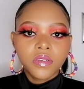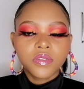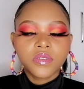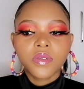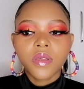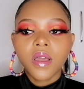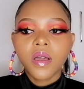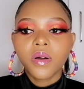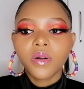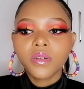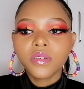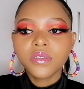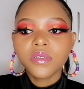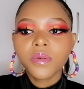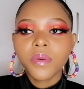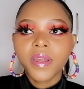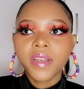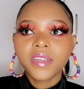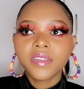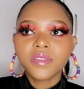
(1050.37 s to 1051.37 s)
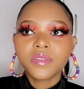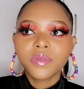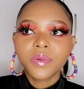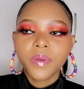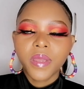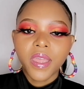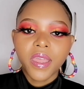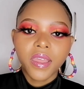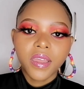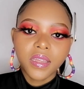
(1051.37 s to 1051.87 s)
so i also wanted
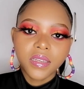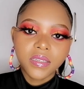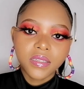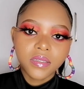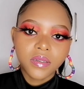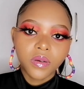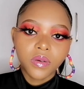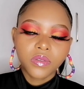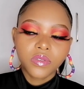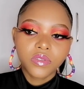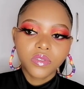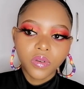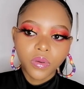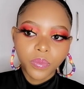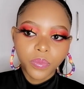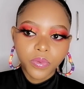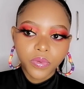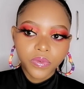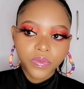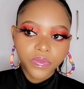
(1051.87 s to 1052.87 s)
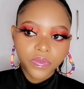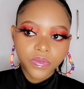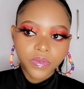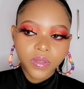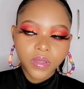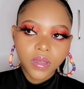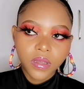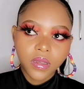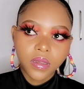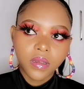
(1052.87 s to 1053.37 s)
to add on top of
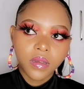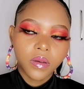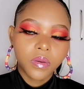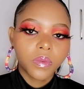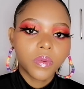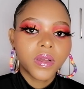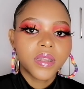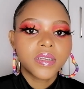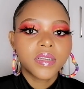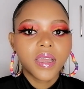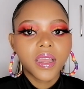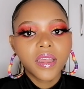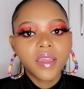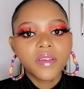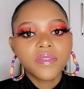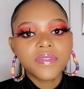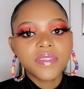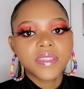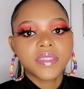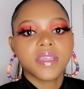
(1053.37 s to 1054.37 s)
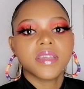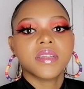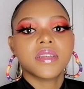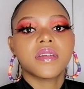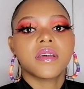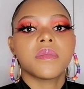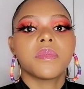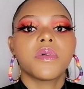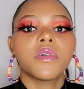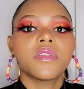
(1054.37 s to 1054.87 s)
uh, what i have said
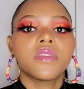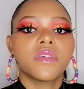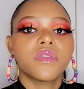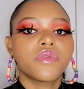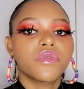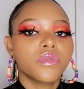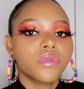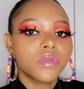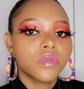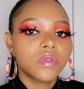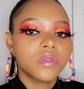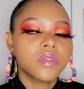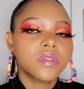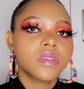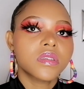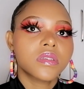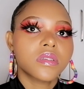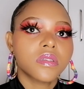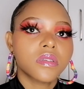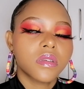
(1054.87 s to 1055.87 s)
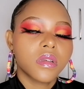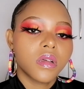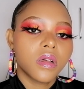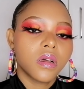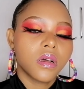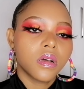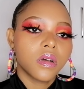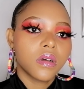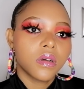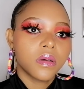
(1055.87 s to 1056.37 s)
about the rules
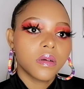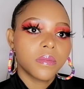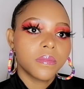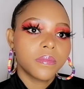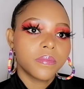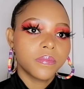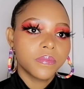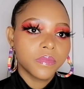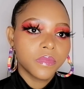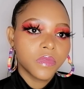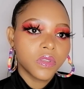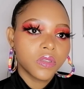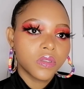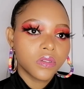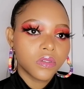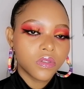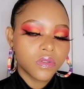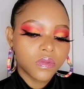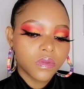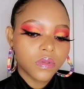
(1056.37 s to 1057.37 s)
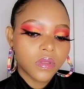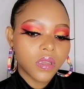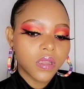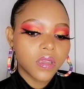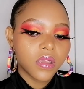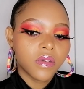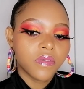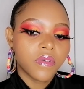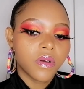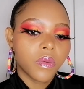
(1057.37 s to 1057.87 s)
uh, to the
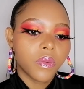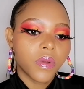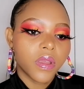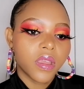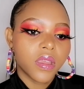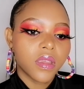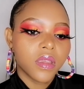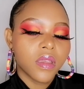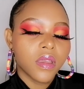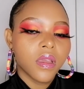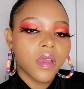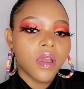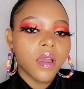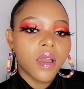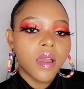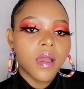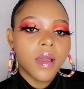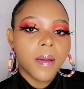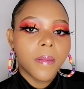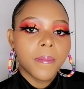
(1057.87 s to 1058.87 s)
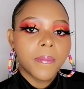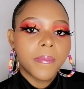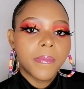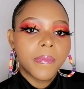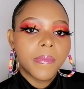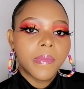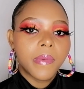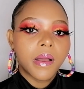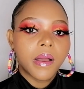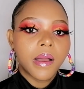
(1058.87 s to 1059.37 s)
giveaway
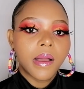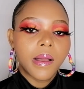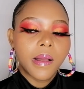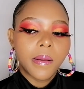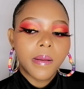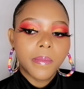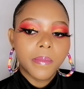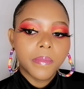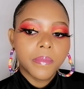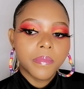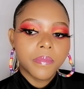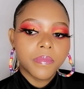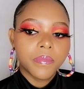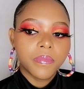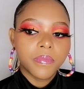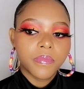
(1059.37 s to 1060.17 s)
um,